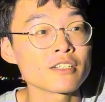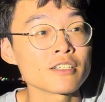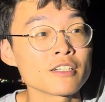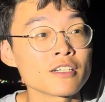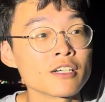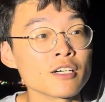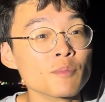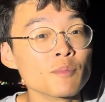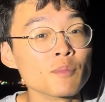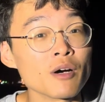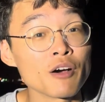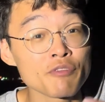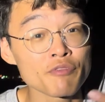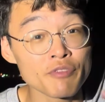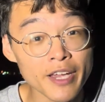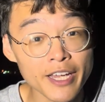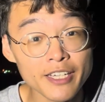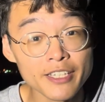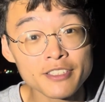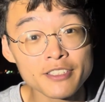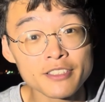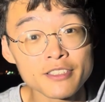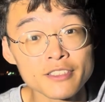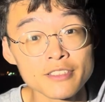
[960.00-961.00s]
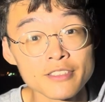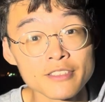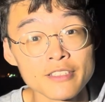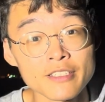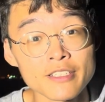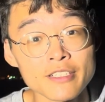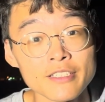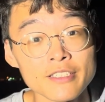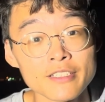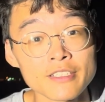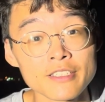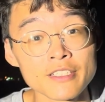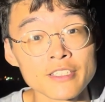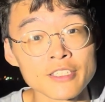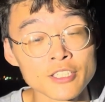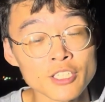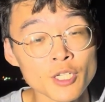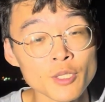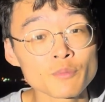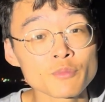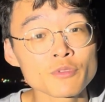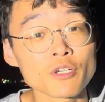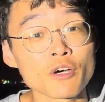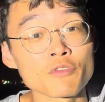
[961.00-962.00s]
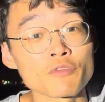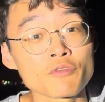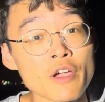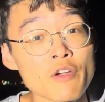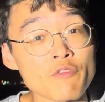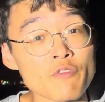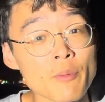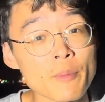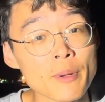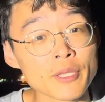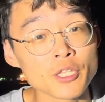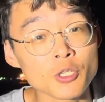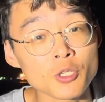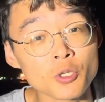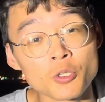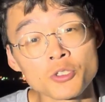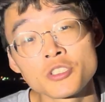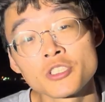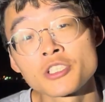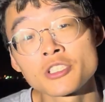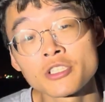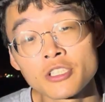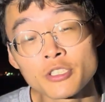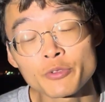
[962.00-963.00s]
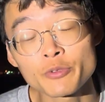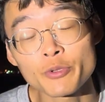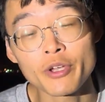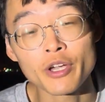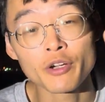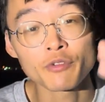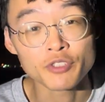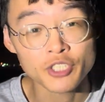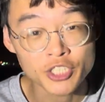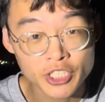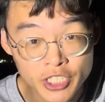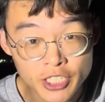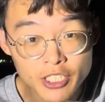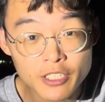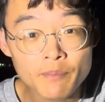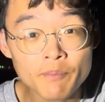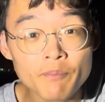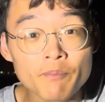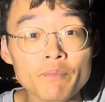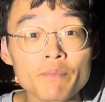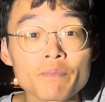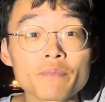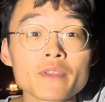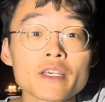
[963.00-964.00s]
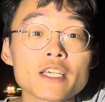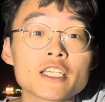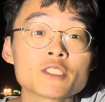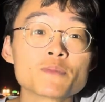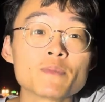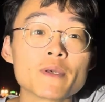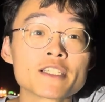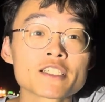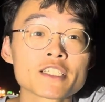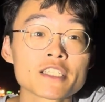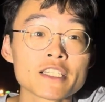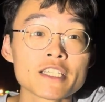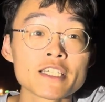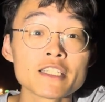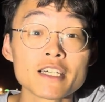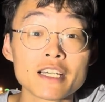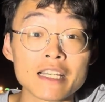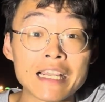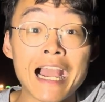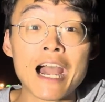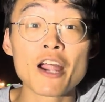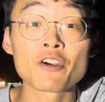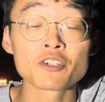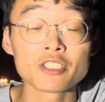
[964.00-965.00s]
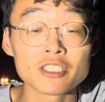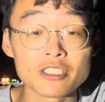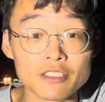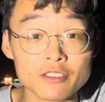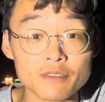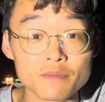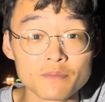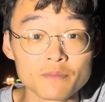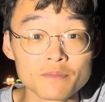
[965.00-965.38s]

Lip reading: affects in terms of environmental conditions when you're fishing is basically the current.